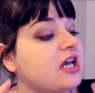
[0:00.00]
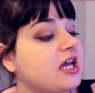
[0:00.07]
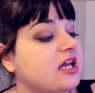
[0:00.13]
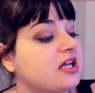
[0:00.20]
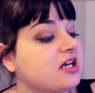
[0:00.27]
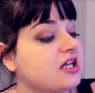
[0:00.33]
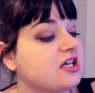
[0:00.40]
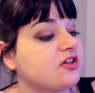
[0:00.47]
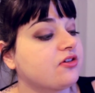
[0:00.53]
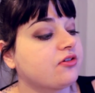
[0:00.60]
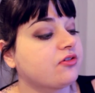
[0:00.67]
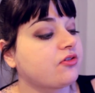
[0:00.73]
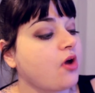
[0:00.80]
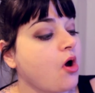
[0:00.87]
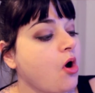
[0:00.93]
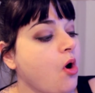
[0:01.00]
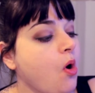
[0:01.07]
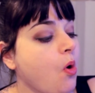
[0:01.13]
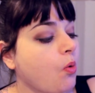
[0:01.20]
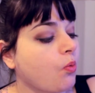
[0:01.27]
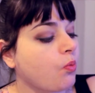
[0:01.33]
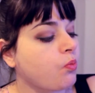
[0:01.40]
It is
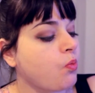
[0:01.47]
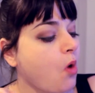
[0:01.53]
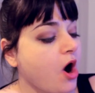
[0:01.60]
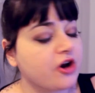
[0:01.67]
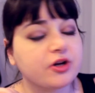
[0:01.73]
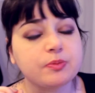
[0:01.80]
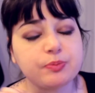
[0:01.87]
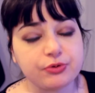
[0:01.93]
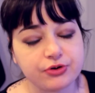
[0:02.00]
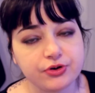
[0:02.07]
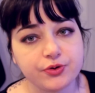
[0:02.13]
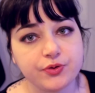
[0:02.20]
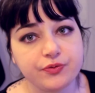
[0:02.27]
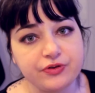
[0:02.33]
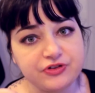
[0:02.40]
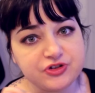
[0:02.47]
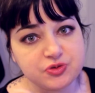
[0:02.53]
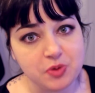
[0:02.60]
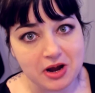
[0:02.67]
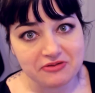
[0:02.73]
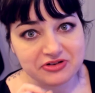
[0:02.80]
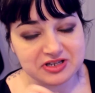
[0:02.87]
waterproof and
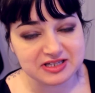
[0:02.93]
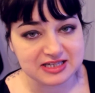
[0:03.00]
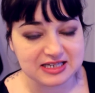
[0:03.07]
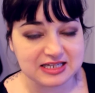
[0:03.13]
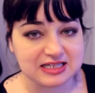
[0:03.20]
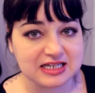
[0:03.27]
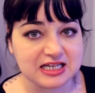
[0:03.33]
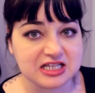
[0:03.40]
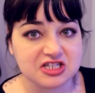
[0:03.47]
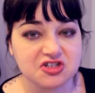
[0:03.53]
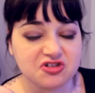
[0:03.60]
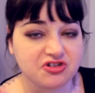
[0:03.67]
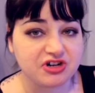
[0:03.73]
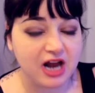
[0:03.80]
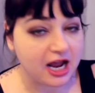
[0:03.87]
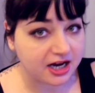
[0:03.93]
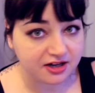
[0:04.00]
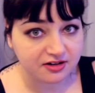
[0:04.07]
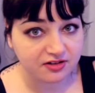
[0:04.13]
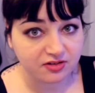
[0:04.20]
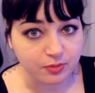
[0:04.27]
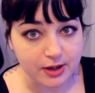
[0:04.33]
sweat resistant, so you're not going
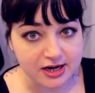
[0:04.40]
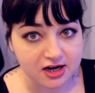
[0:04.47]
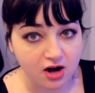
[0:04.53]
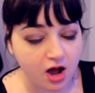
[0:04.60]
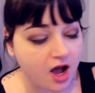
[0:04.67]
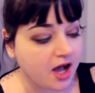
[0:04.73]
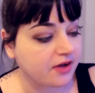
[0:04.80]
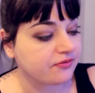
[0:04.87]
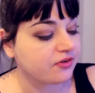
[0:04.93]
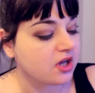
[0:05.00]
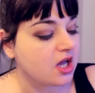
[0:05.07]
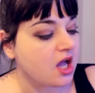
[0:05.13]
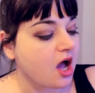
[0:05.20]
to sweat it off.